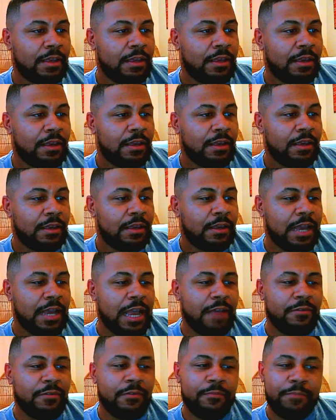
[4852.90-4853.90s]
I have a
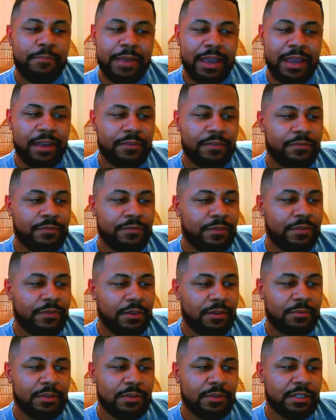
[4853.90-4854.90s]
bad feeling with this
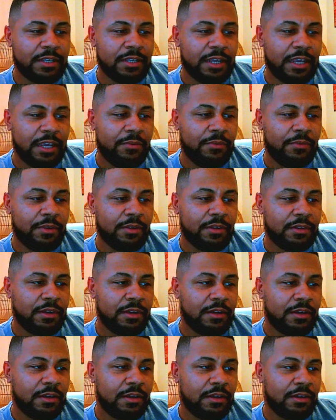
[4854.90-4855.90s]
game with
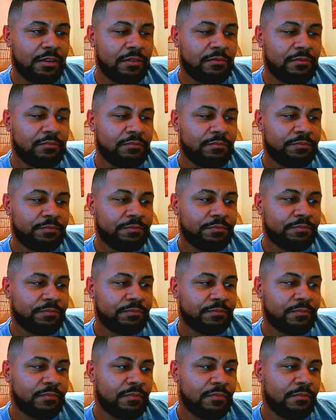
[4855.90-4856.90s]

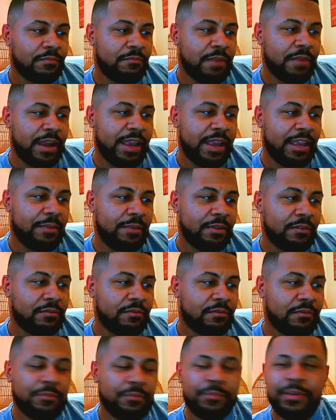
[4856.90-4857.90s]
Miami. But they're
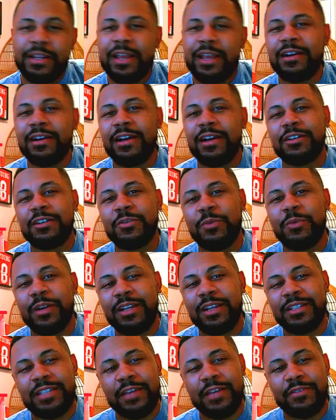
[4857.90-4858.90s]

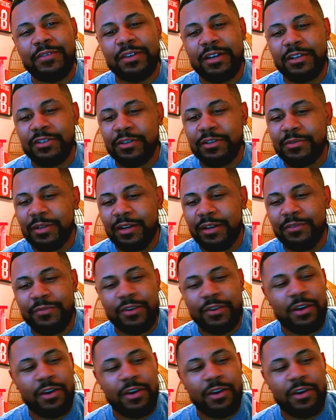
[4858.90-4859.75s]
2,700. I'm trying to figure out why they're